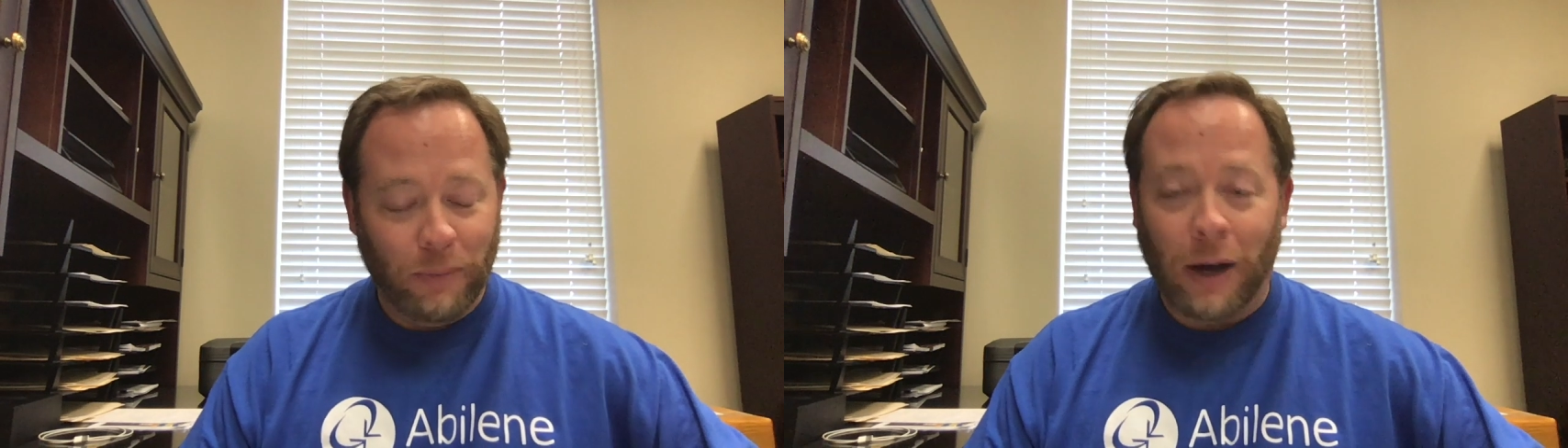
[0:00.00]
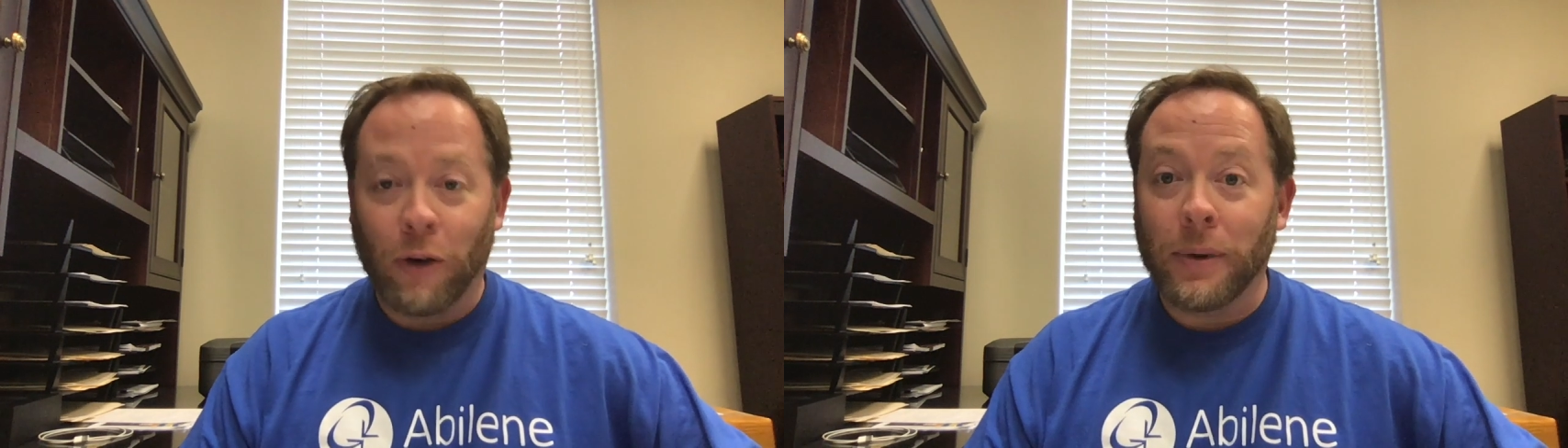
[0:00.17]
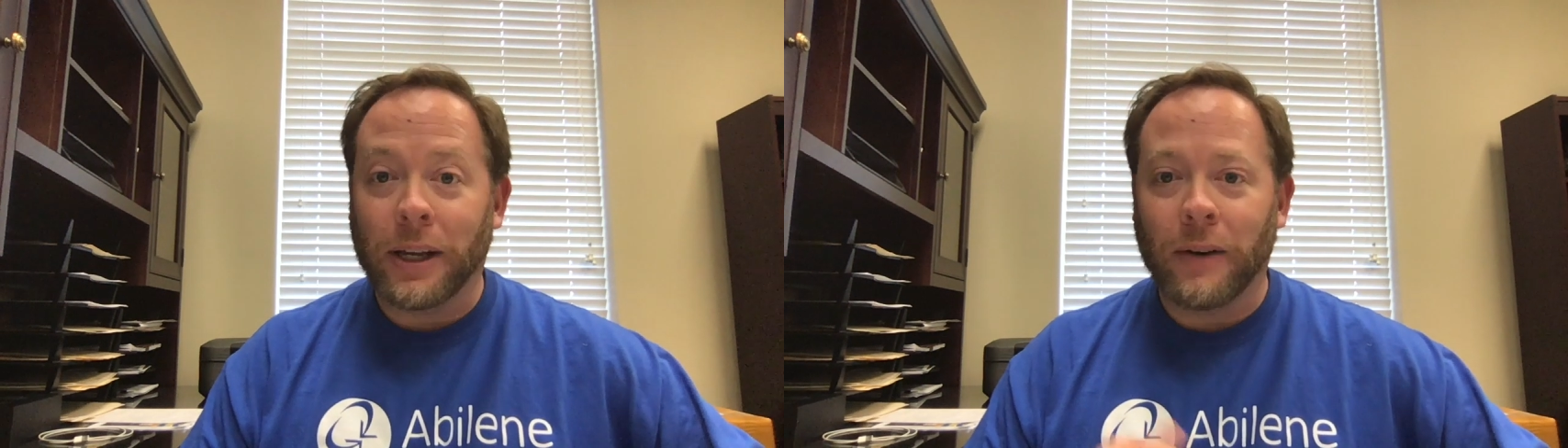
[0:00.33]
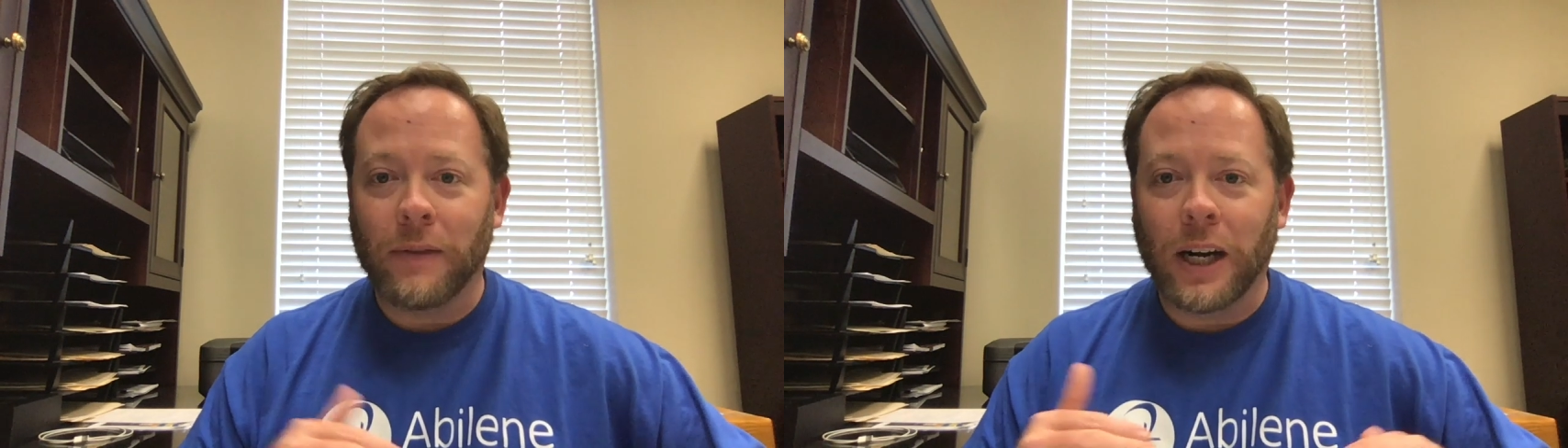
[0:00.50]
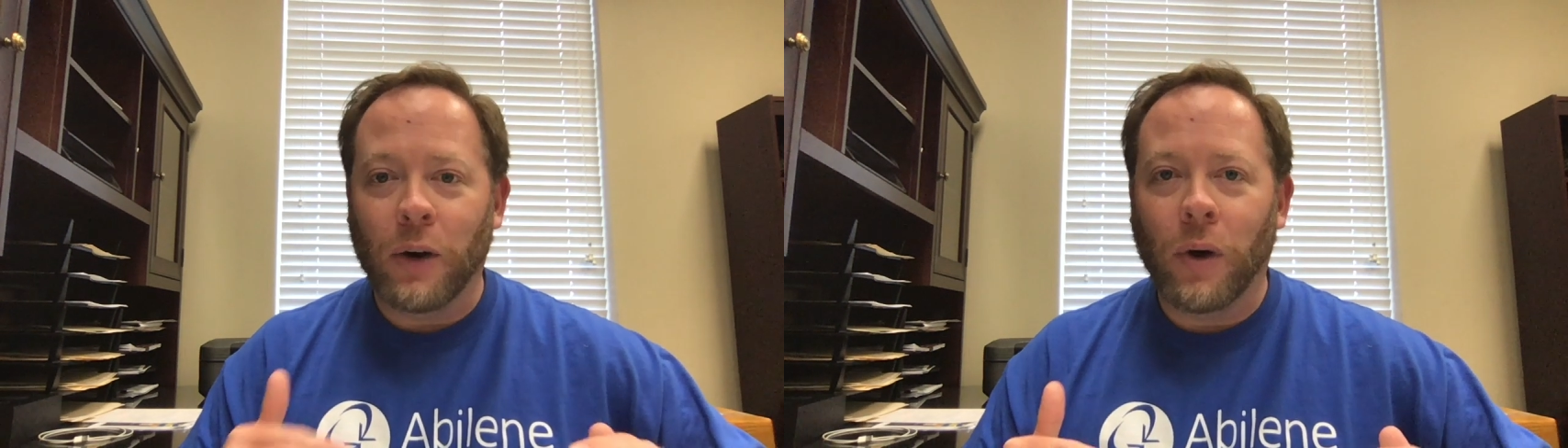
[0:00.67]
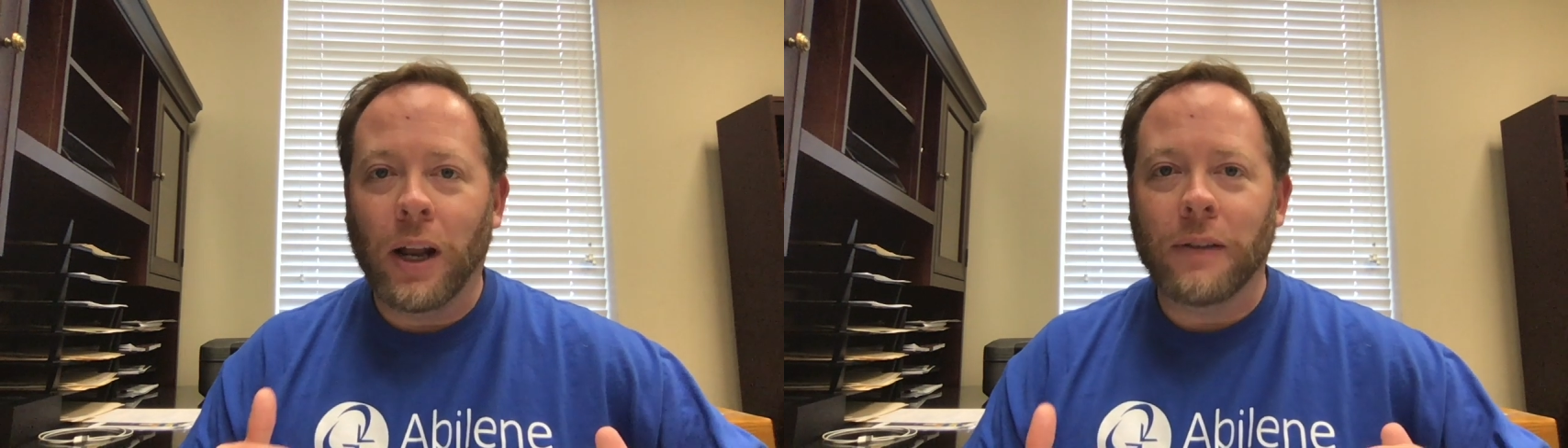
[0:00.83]
but I want to make it
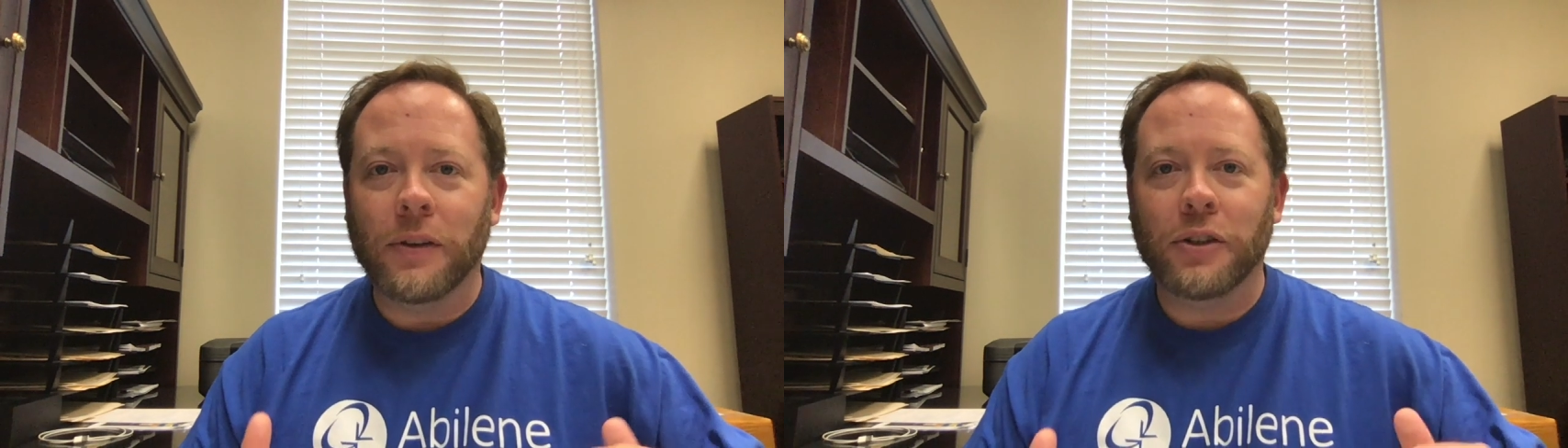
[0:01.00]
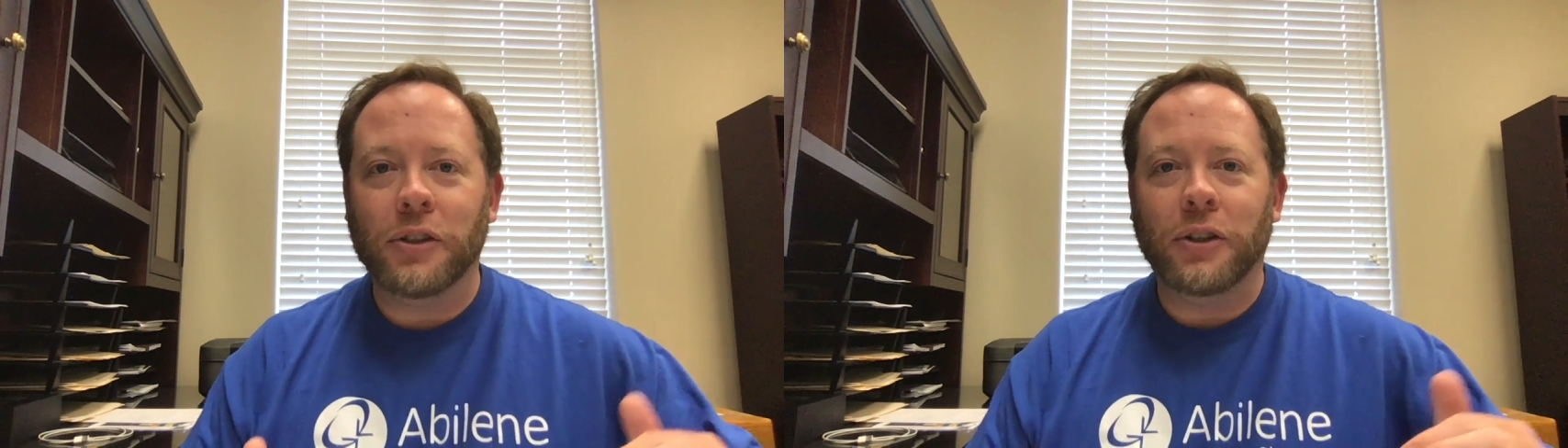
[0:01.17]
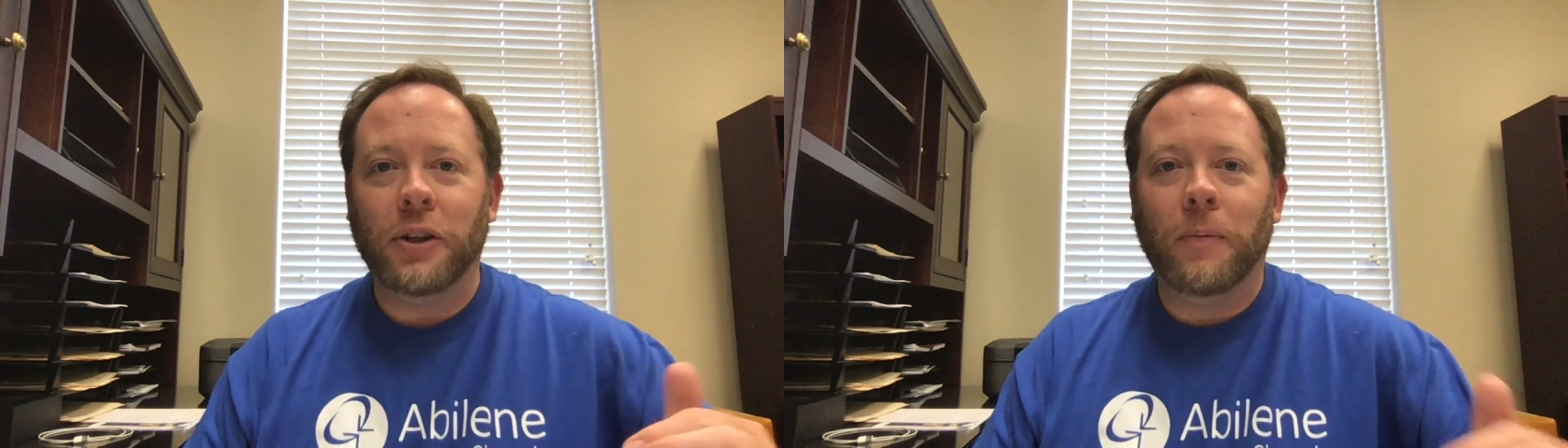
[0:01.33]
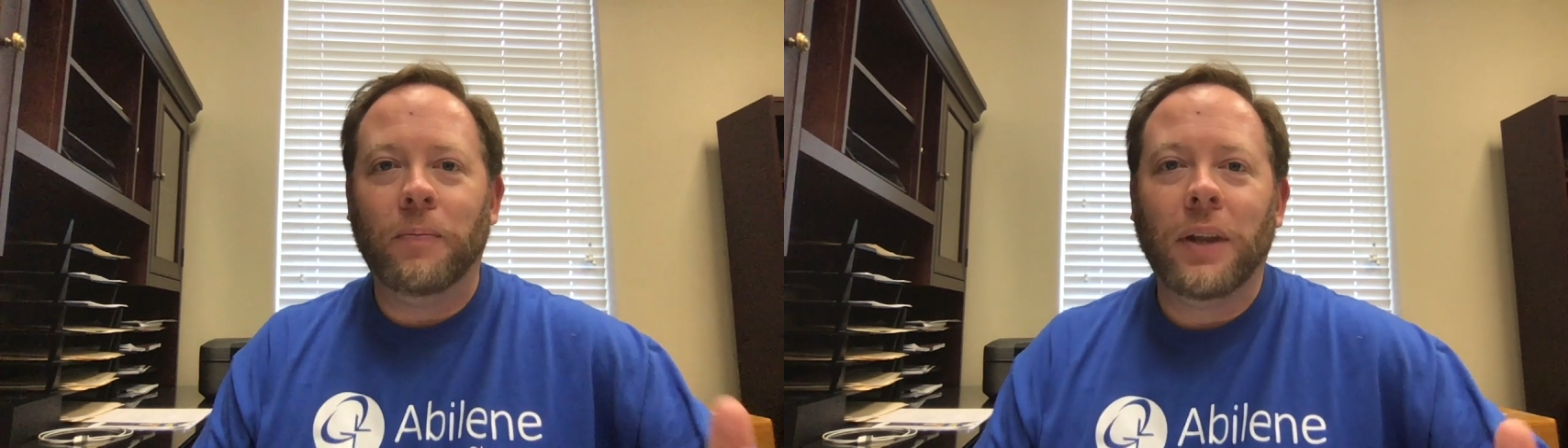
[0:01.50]
very relevant to you.